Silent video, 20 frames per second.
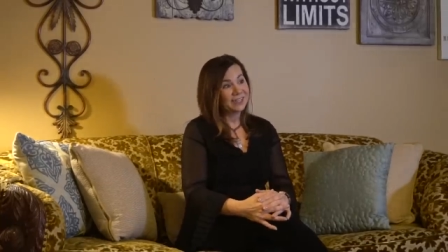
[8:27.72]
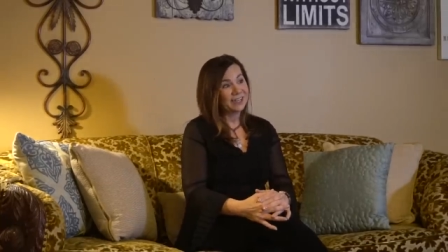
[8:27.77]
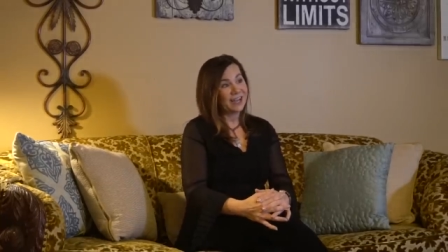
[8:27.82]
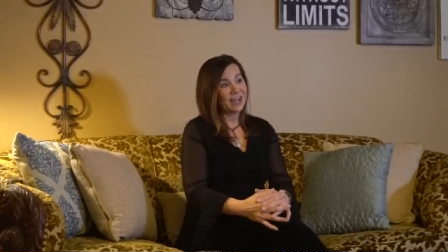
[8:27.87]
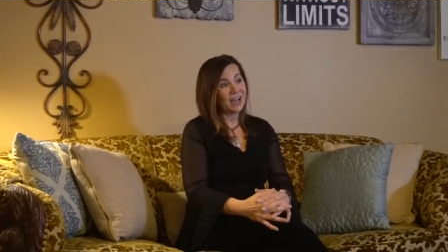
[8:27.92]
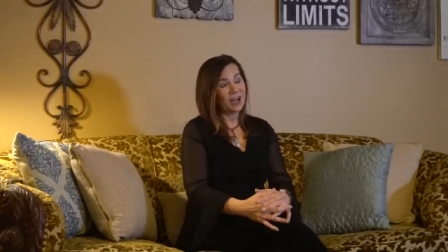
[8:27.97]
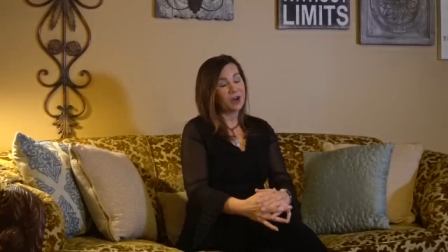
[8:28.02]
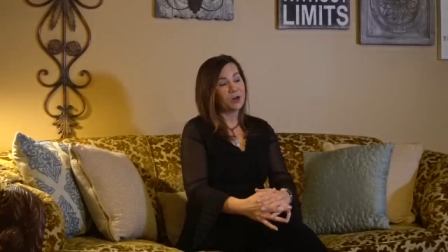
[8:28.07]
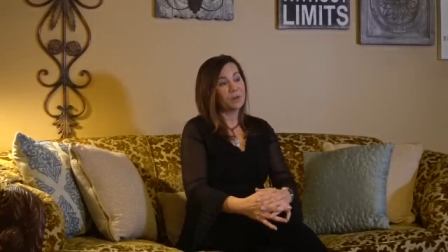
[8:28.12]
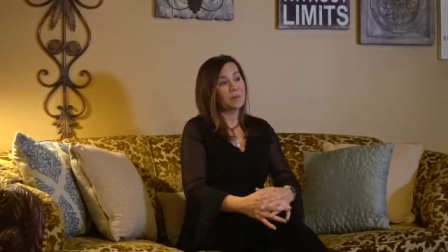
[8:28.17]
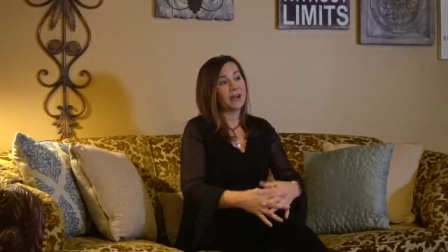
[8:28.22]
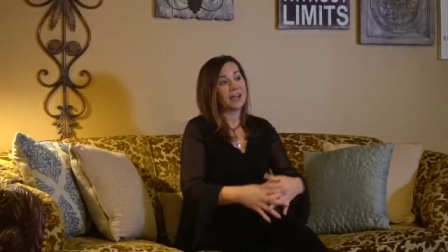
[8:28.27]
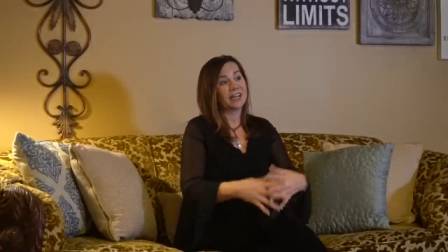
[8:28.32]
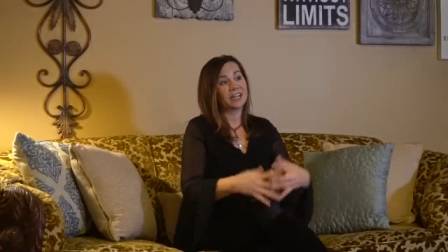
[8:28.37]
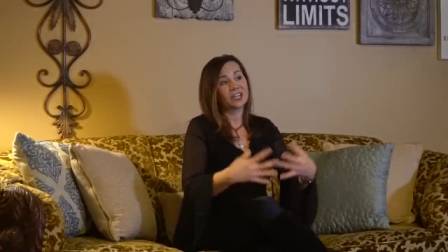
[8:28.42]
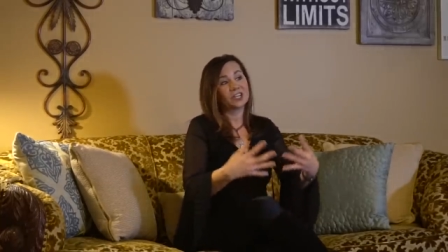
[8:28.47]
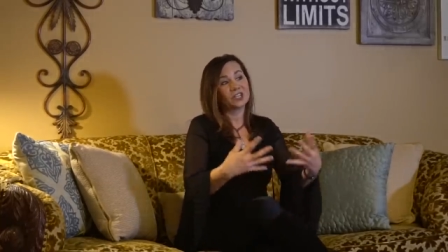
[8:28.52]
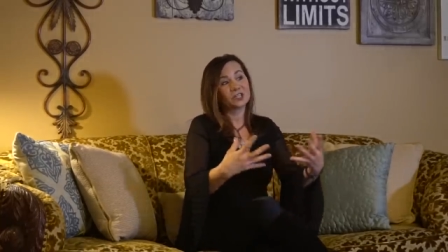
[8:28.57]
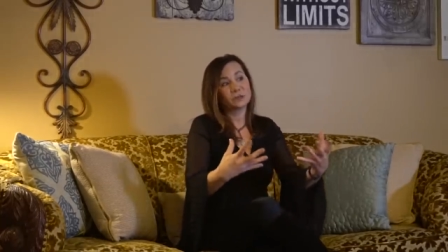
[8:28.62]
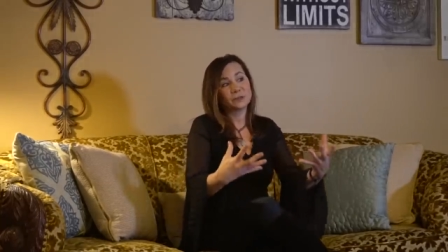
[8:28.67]
how my
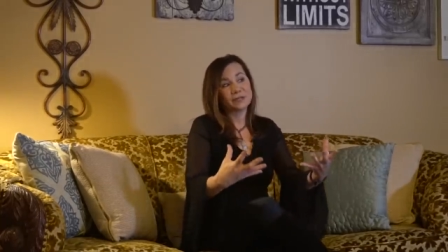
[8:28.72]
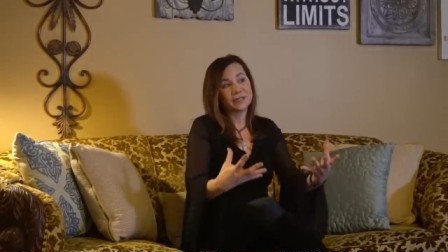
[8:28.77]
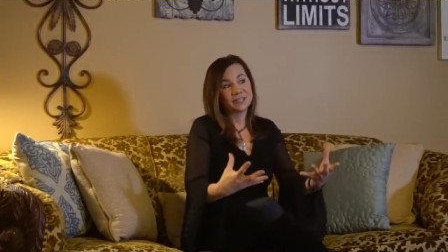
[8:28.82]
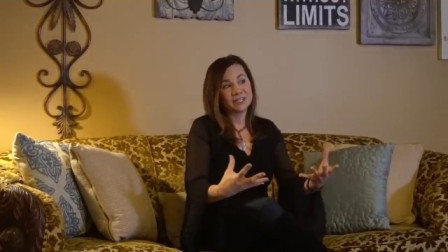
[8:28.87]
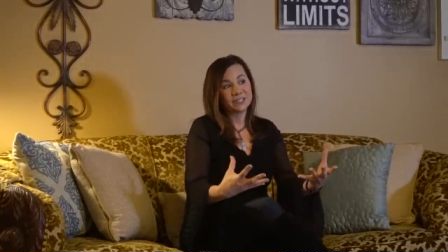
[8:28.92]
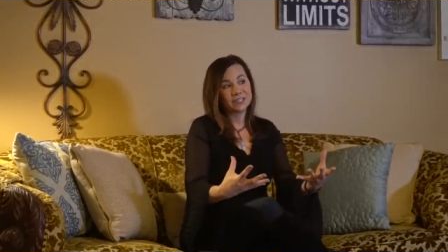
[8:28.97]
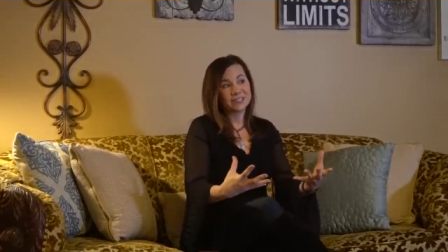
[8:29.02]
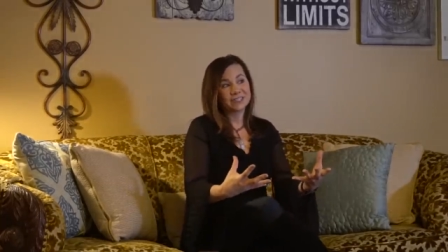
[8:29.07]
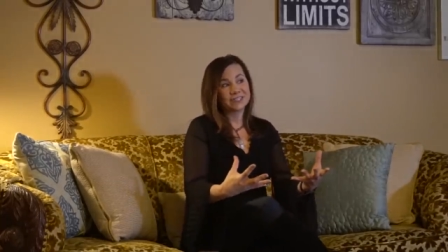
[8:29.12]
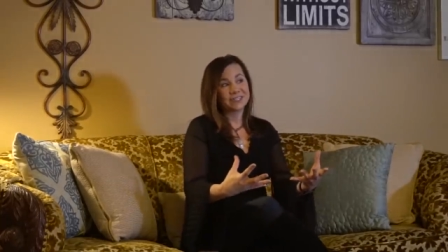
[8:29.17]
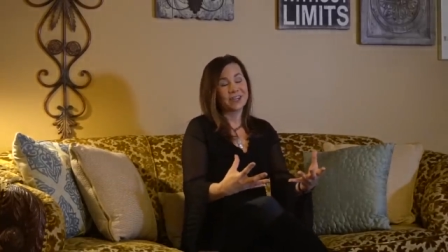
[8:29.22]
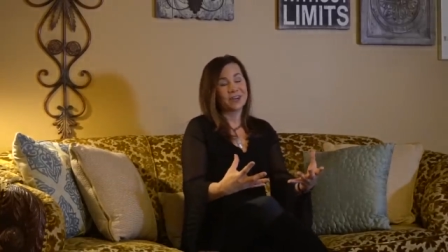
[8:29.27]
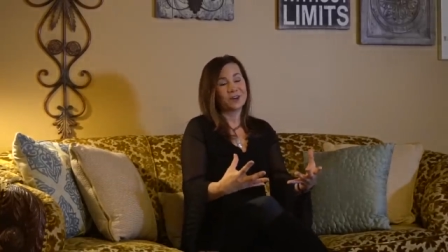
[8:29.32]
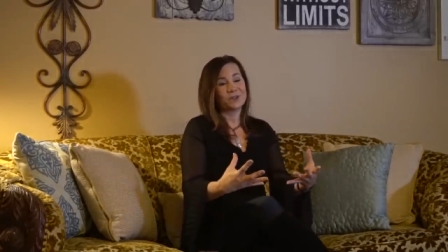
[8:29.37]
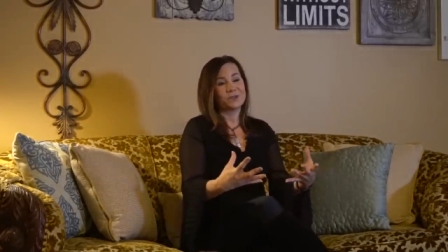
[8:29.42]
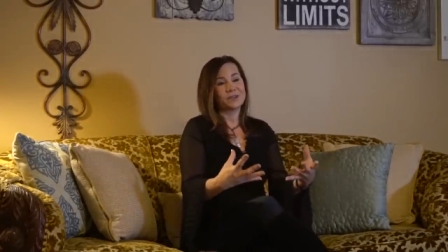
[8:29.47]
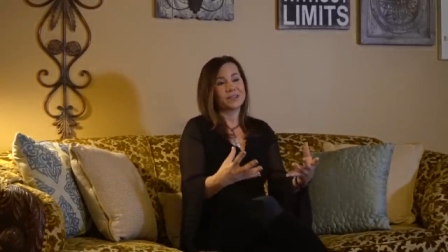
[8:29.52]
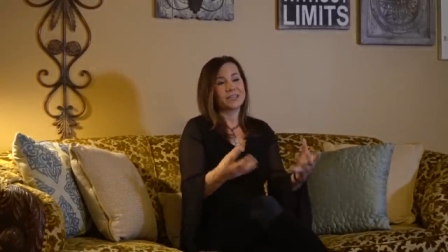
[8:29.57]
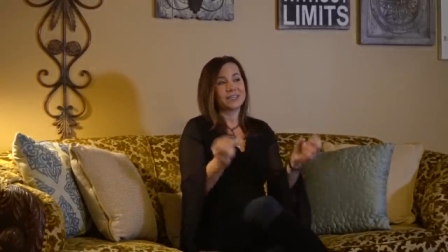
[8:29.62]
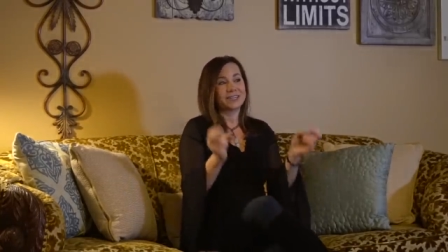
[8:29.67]
career is
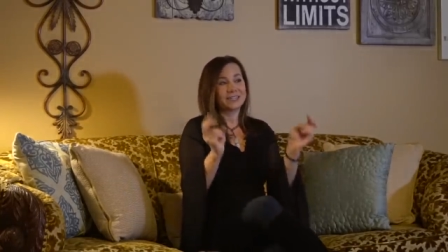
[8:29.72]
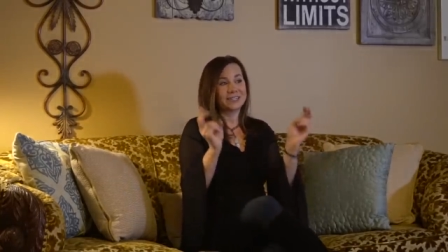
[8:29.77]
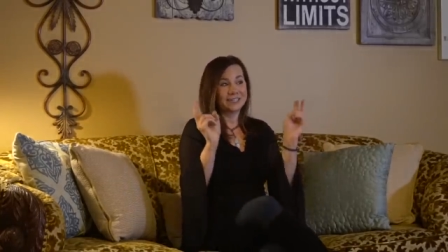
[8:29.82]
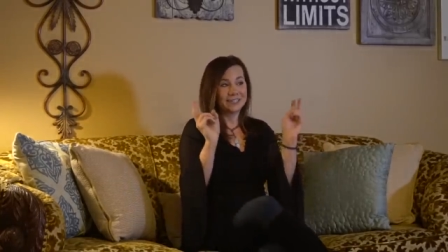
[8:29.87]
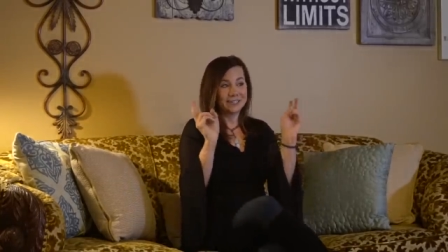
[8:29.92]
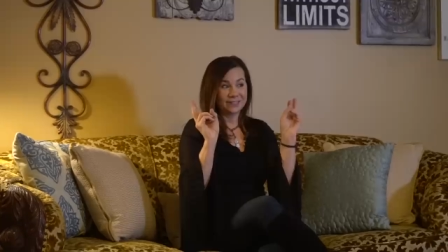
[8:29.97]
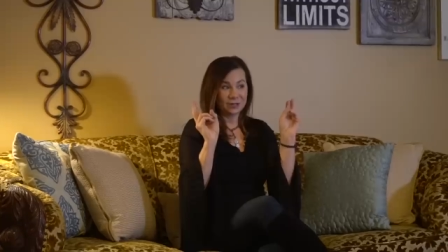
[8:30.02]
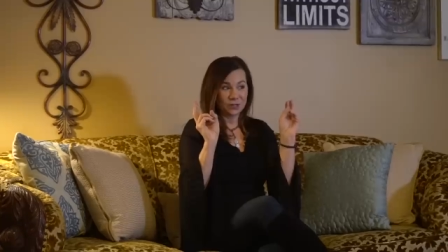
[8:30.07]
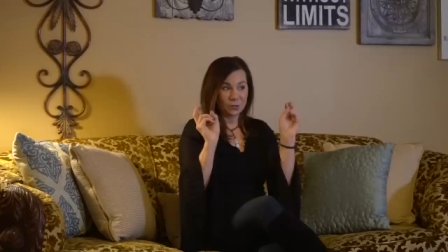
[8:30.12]
going,